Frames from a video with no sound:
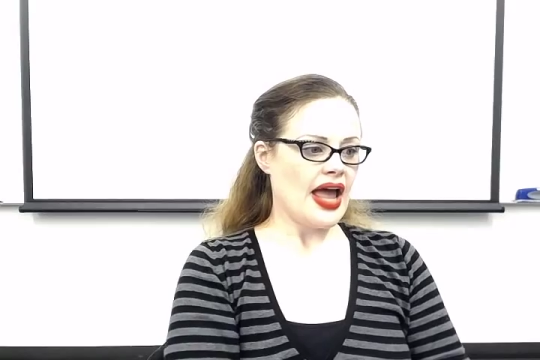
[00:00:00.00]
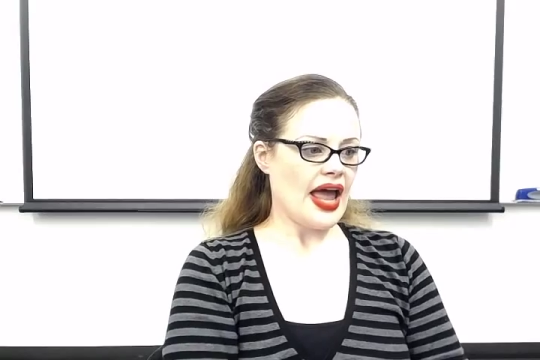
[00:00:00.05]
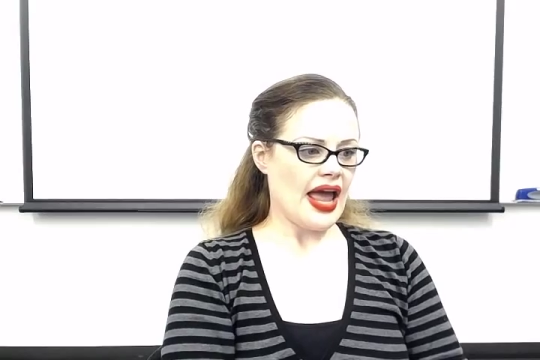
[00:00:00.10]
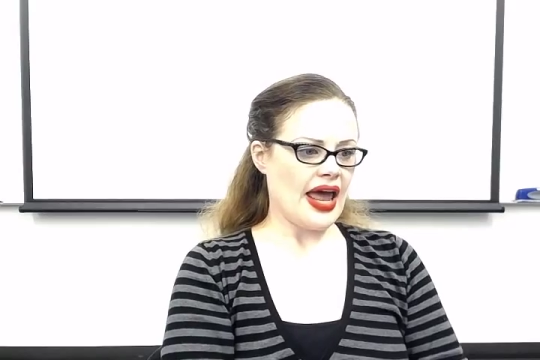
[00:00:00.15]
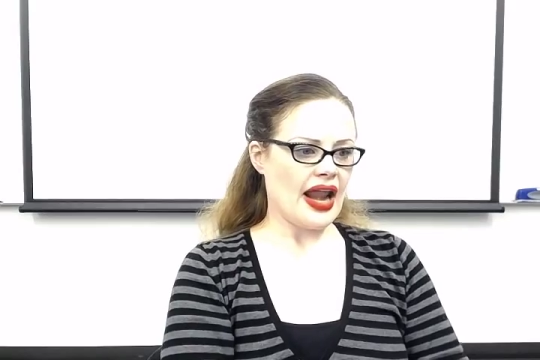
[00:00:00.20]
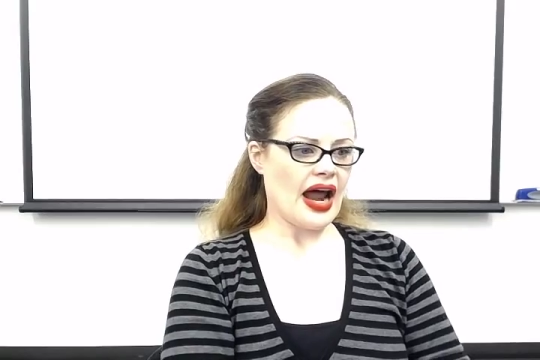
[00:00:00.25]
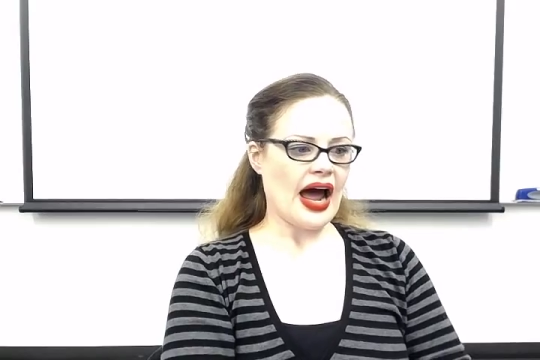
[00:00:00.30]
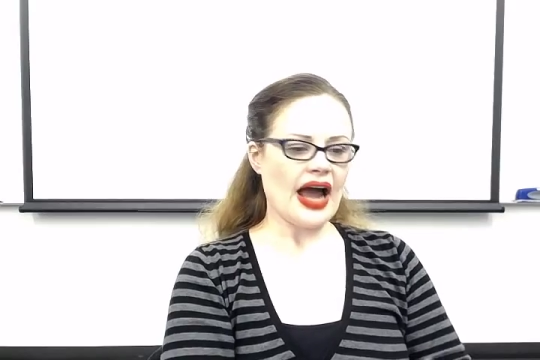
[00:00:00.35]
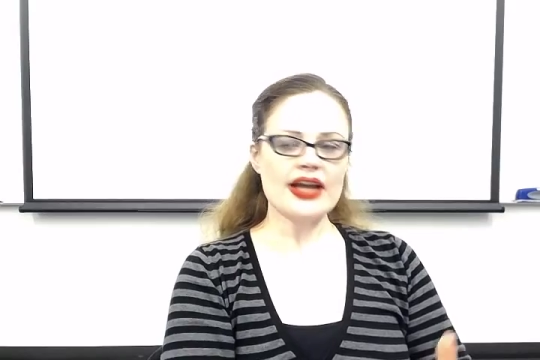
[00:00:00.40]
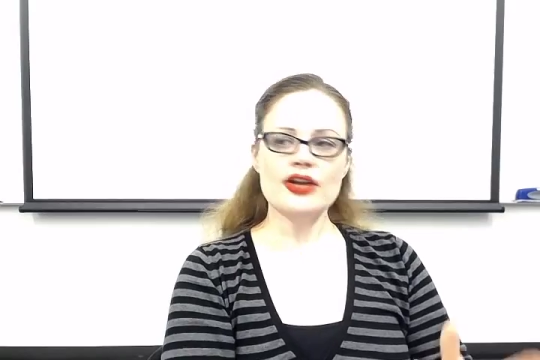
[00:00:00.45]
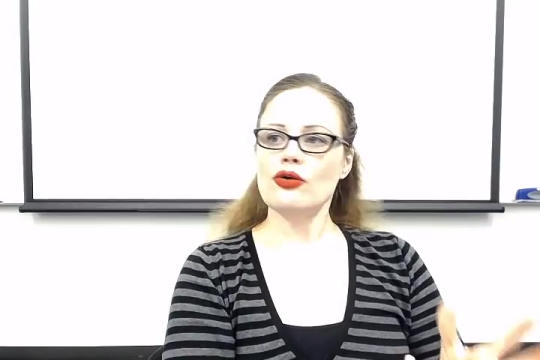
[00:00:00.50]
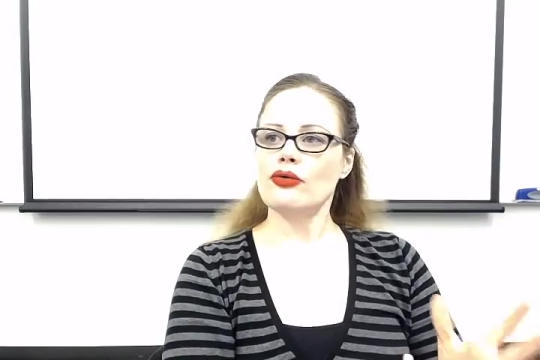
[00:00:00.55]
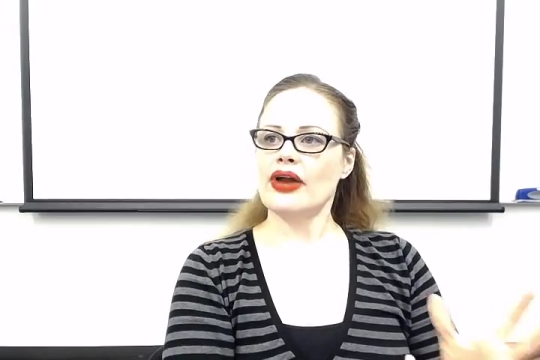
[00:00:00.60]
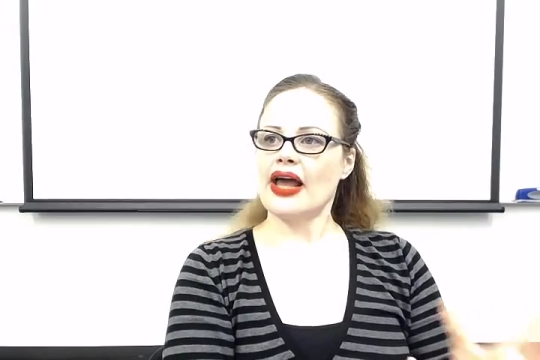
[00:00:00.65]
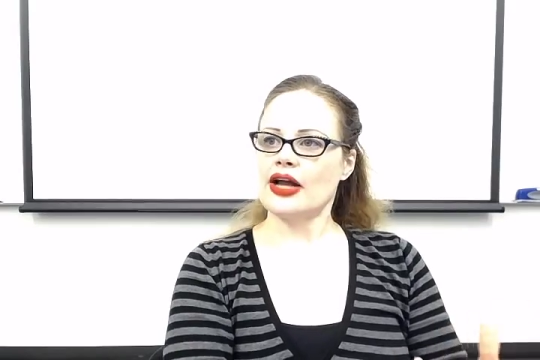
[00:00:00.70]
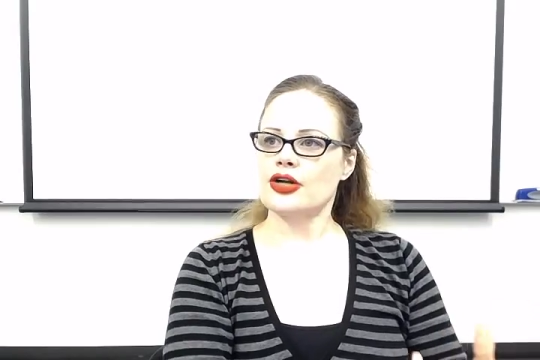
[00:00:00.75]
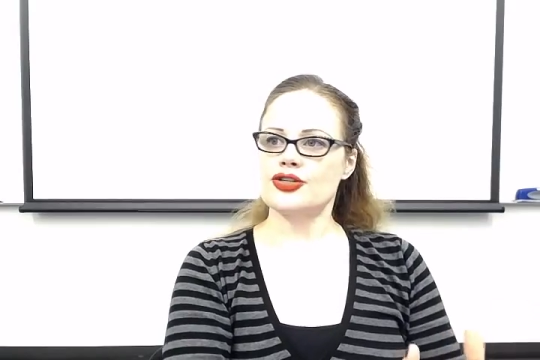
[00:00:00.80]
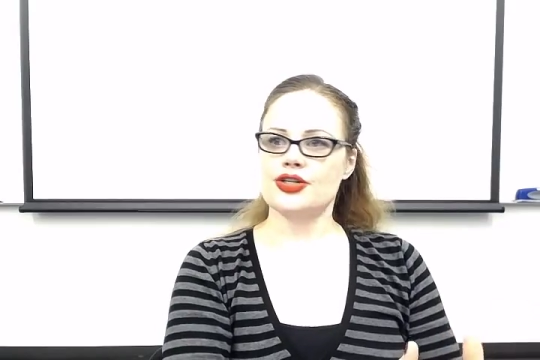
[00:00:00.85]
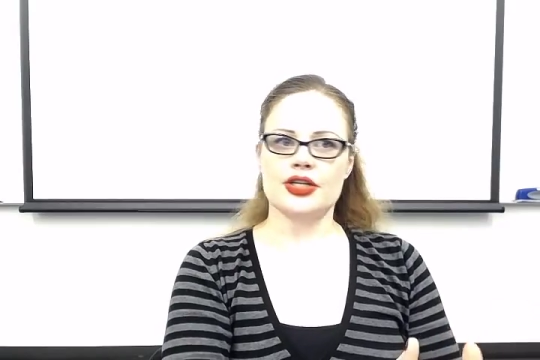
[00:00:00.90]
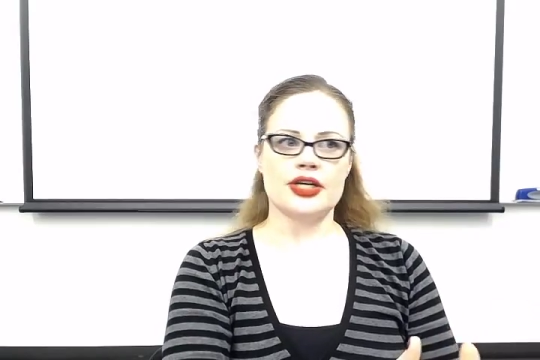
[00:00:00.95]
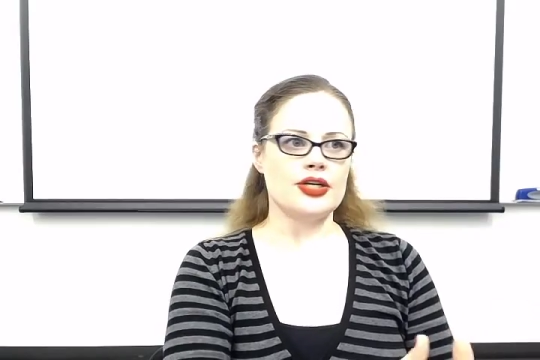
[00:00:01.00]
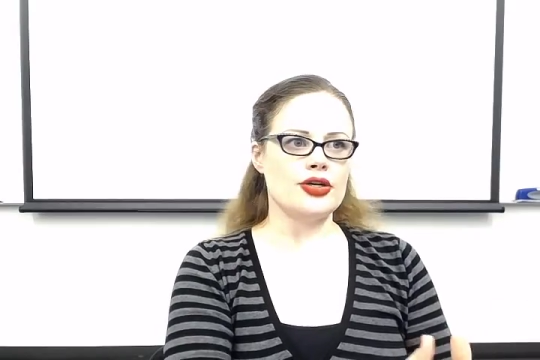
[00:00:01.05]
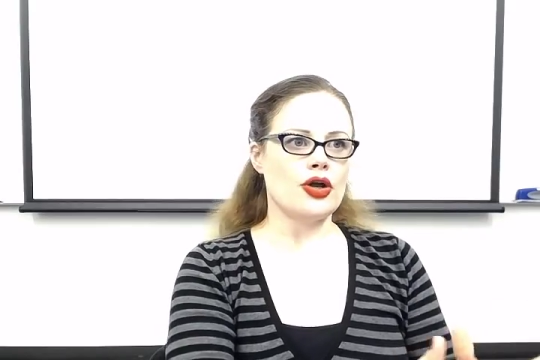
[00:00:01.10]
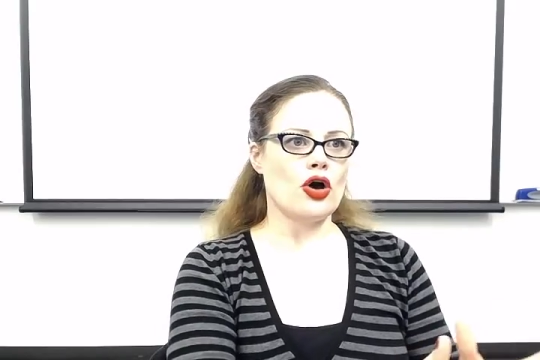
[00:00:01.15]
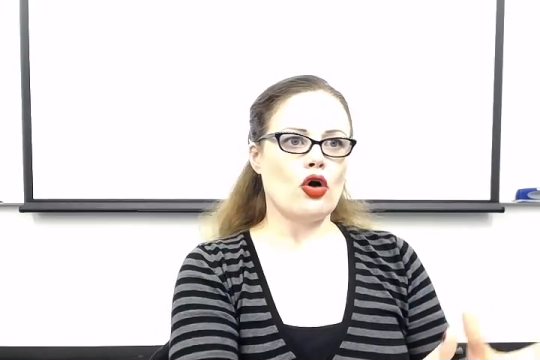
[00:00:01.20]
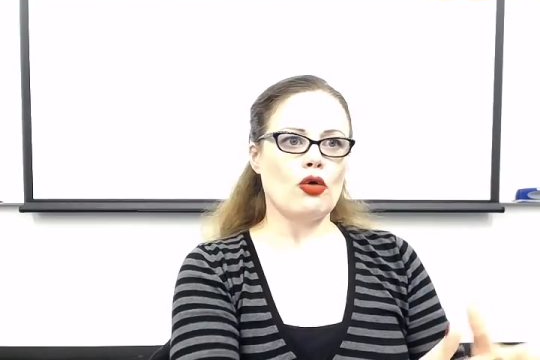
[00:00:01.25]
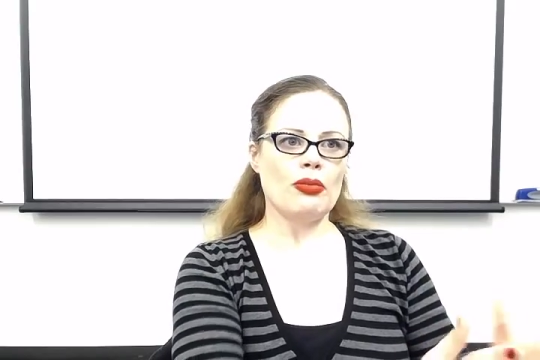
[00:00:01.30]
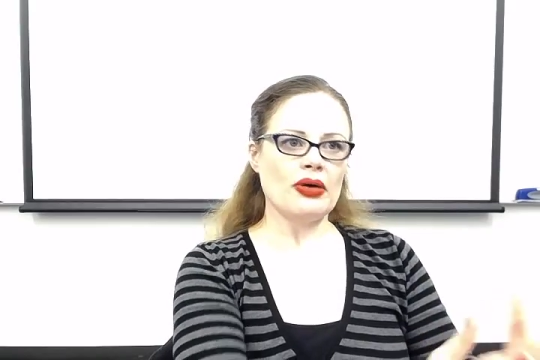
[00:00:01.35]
and I don't actually know,